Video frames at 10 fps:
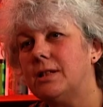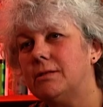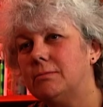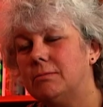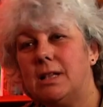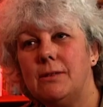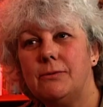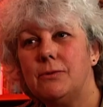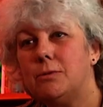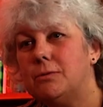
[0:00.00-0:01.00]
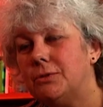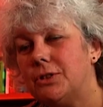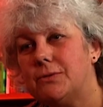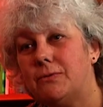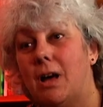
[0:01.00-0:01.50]
and one of
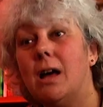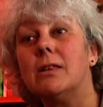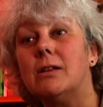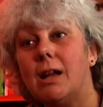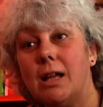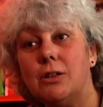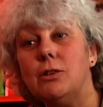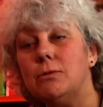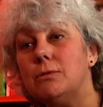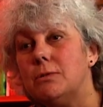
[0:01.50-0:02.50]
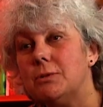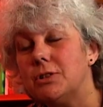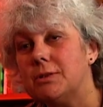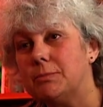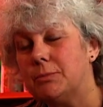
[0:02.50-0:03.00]
whose father I knew, who was
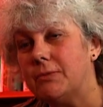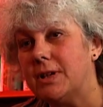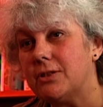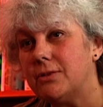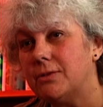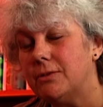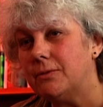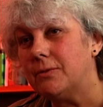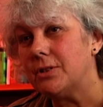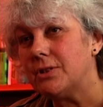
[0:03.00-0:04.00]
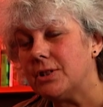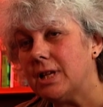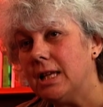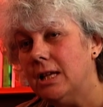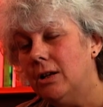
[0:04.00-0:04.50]
a professor at University